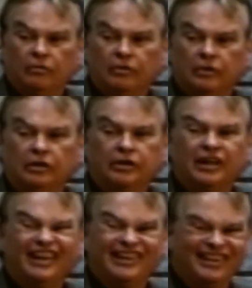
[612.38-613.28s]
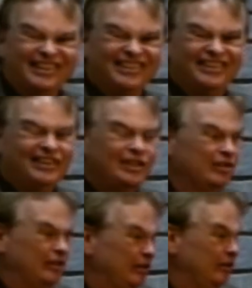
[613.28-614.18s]
looking at these
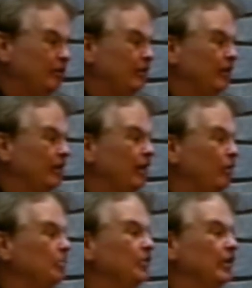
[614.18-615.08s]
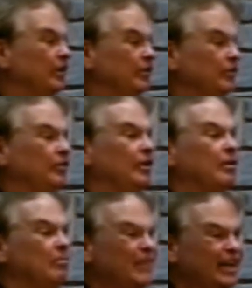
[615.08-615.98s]
teachings helps us
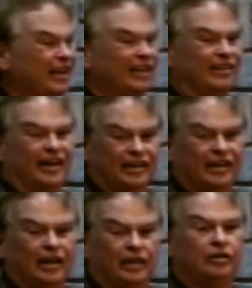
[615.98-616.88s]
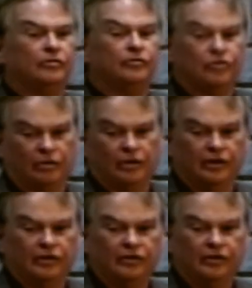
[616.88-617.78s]
make that kind of
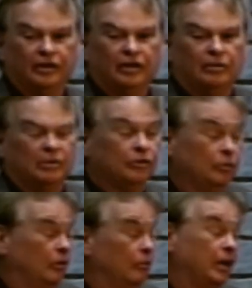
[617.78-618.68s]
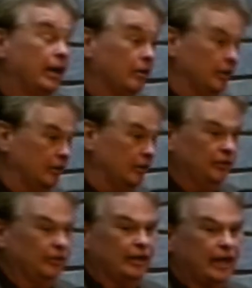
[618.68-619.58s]
choice. Because the reality
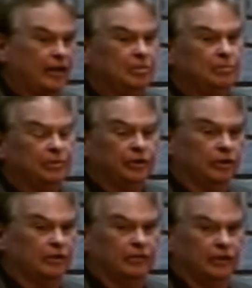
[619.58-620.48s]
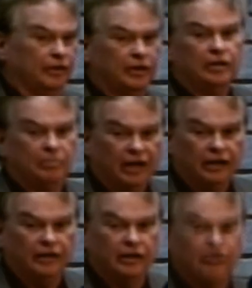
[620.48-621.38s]
is a lot of people don't even think about
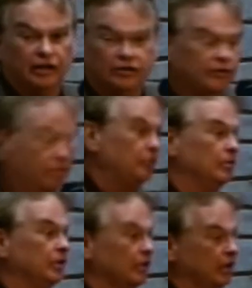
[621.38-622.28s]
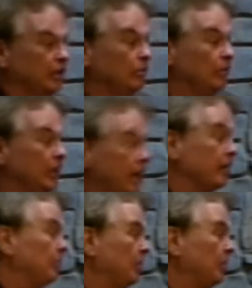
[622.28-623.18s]
it, and they just do it, and they
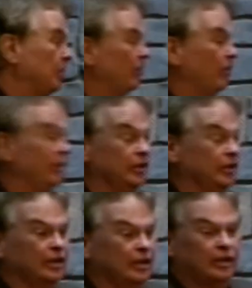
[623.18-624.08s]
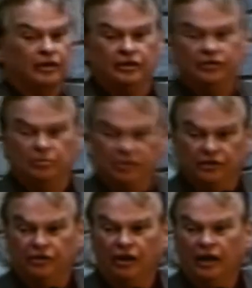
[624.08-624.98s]
react based on all the things they've been
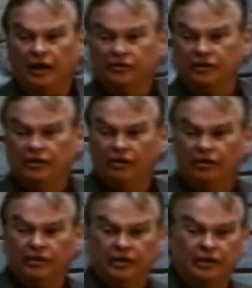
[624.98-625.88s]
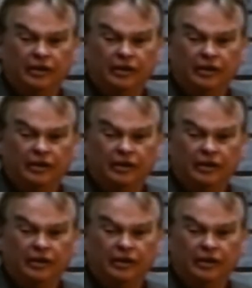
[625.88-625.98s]
taught and all the